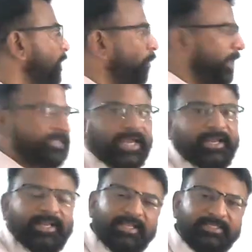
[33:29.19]
One is
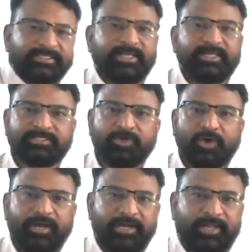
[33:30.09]
ideal and the second is a
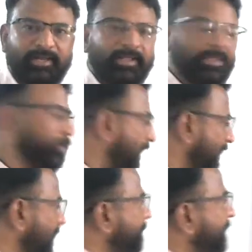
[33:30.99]
non-ideal. The
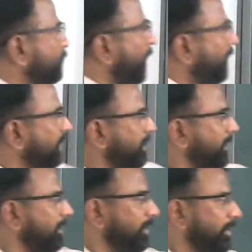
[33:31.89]
ideal is
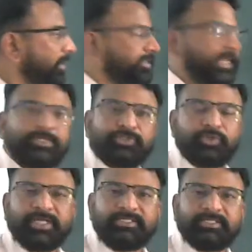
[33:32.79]
what? There is no
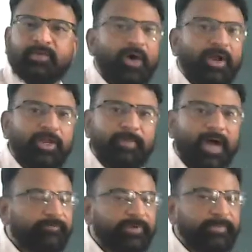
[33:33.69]
change in the volume
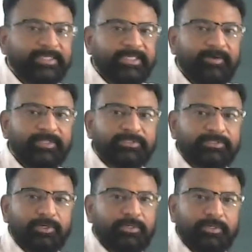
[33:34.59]
after mixing of the
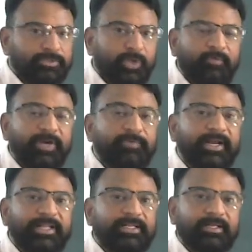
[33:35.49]
solvent
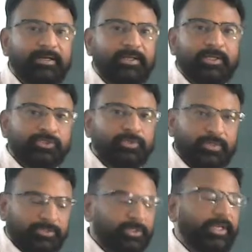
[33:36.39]
1 and
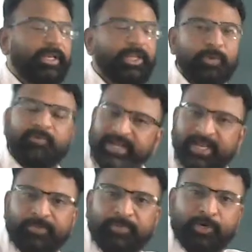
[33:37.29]
the liquid 1
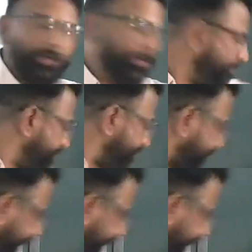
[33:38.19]
and liquid 2.